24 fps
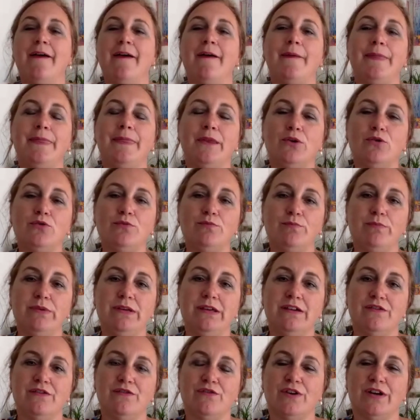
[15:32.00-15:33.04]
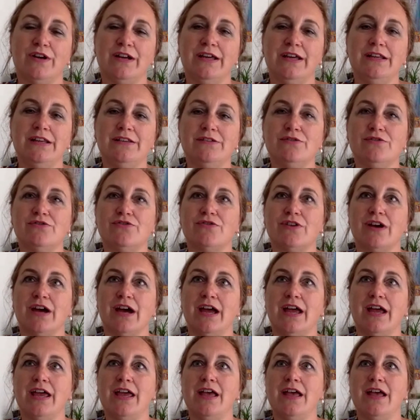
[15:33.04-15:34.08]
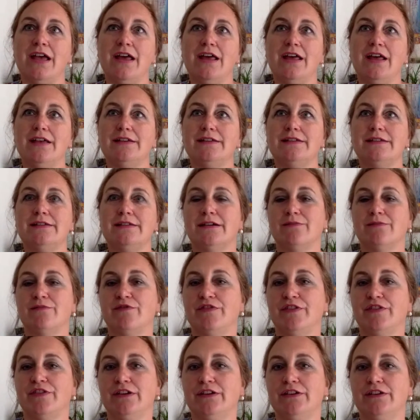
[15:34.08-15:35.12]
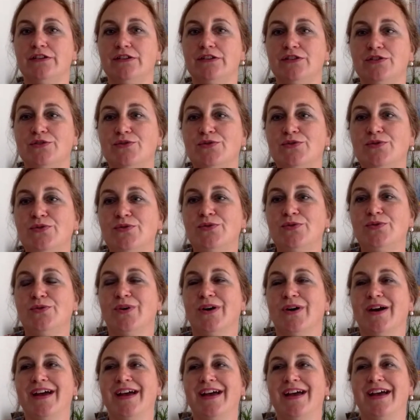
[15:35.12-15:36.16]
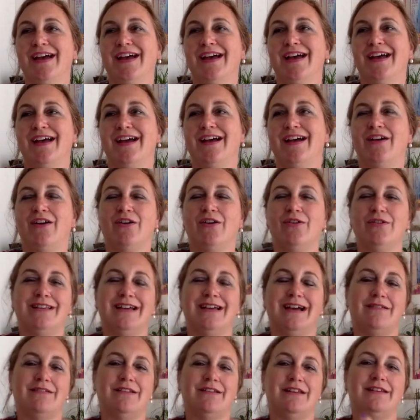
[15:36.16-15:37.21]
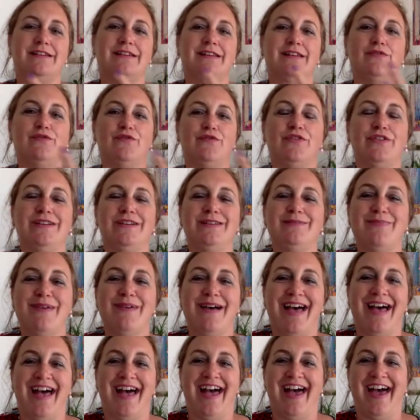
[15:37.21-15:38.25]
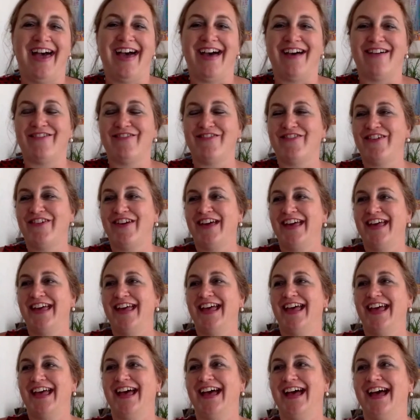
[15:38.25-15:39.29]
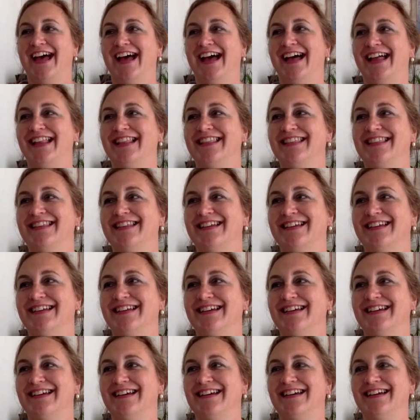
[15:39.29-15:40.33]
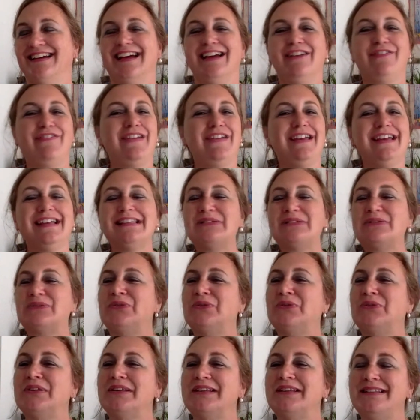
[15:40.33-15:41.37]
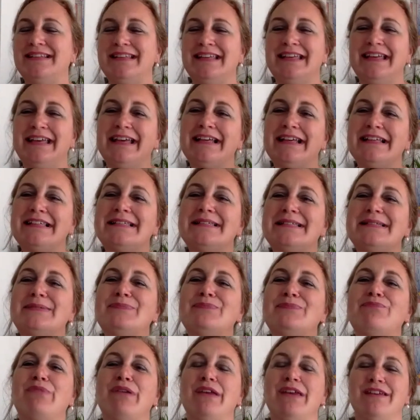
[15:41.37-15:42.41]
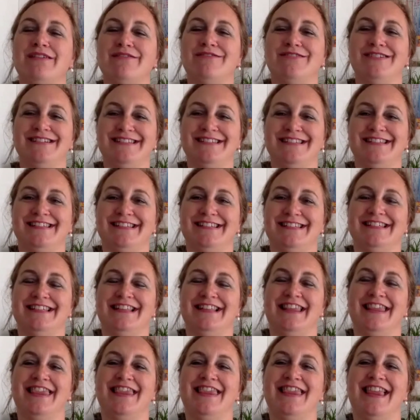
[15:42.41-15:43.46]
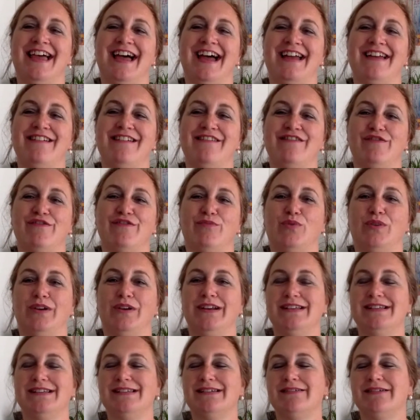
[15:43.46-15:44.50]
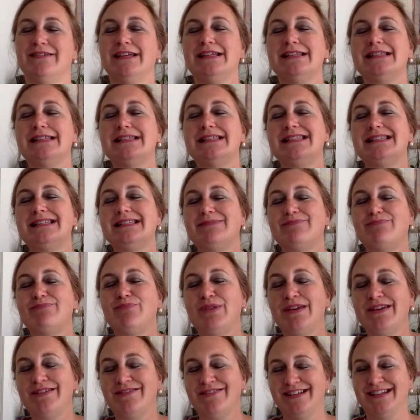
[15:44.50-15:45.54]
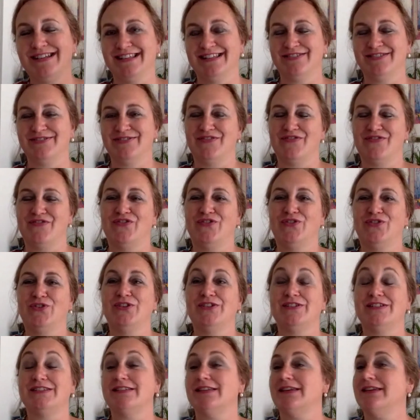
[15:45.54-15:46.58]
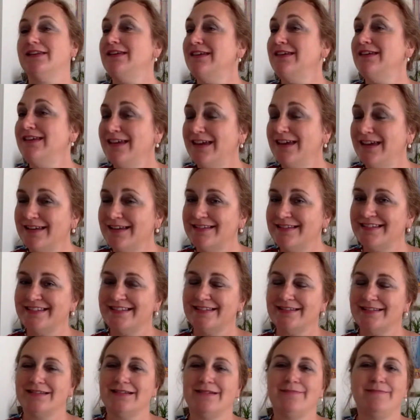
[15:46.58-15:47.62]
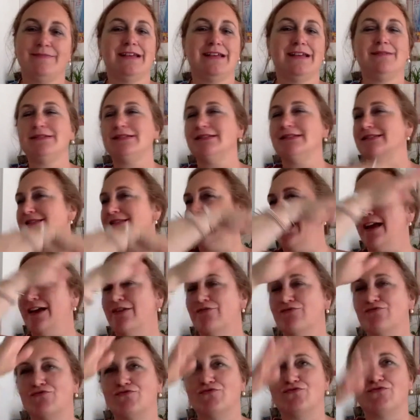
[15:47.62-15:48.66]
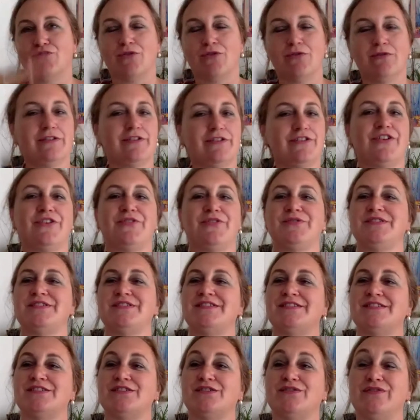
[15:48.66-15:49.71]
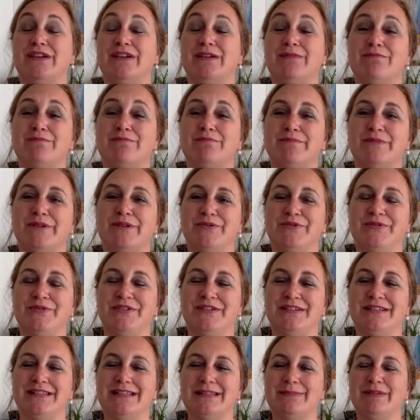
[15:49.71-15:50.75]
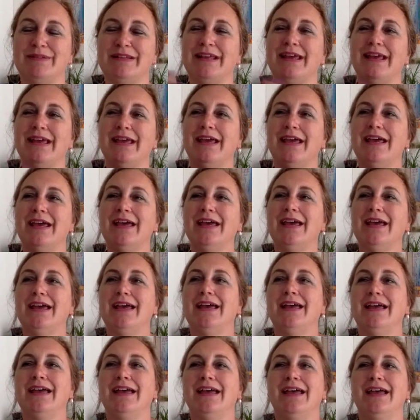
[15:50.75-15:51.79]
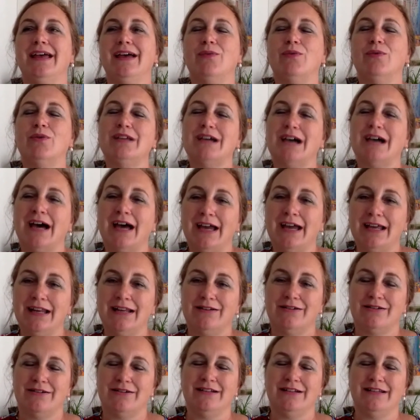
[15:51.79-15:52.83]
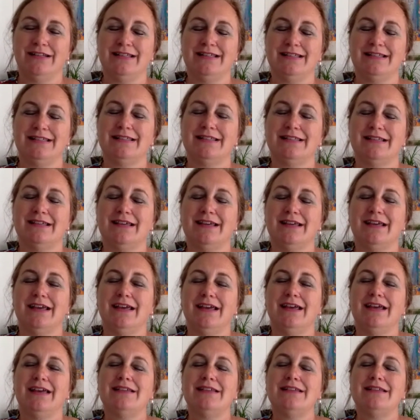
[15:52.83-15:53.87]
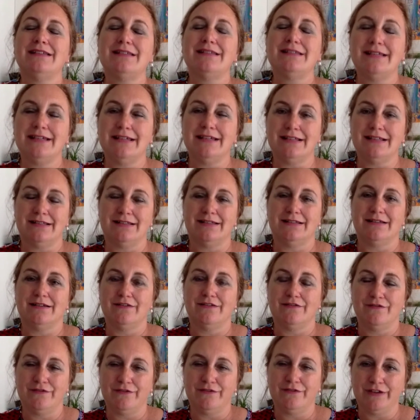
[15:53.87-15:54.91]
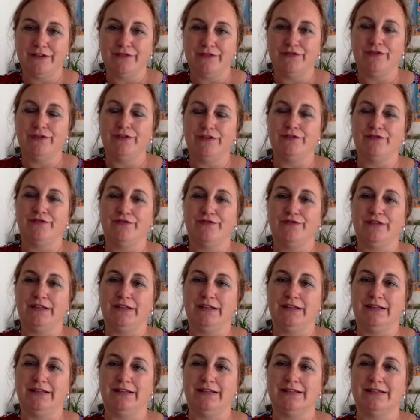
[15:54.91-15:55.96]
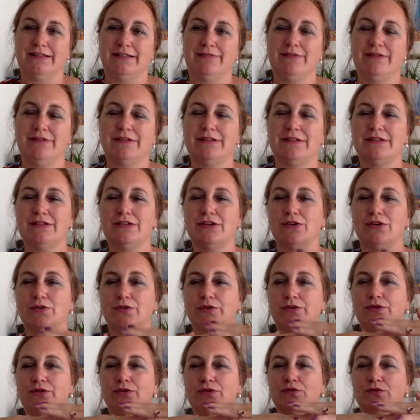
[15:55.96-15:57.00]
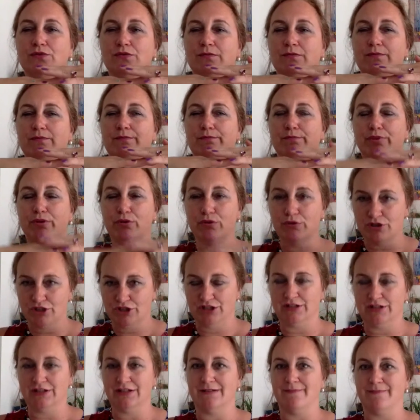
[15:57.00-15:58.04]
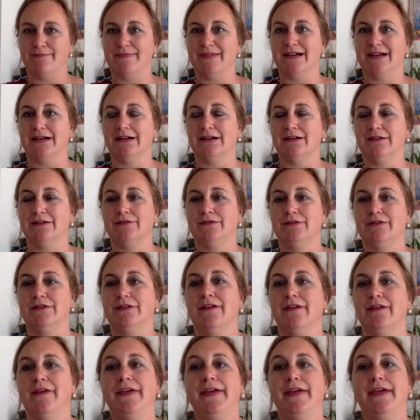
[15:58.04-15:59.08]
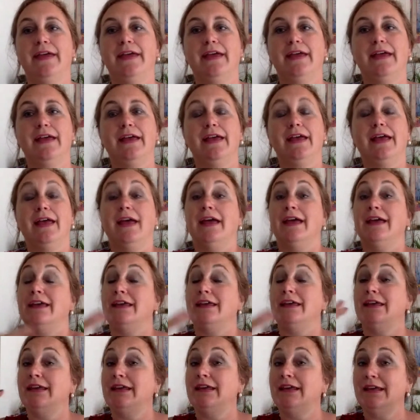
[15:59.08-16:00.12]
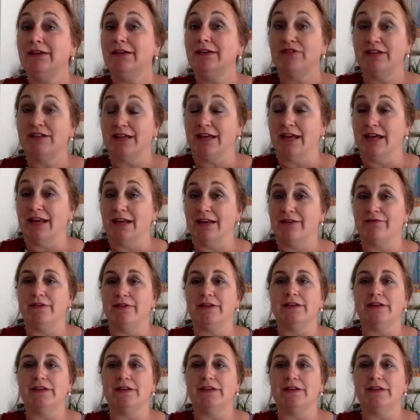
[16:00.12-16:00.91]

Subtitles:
don't be afraid to try something new, go down a different path. And I think it's all in the experiences life brings. So experience to the fullest. Yes, sometimes it's like a roller coaster of emotions, but what I learned is sit with your feelings. We are so good to pushing them down. Even envy.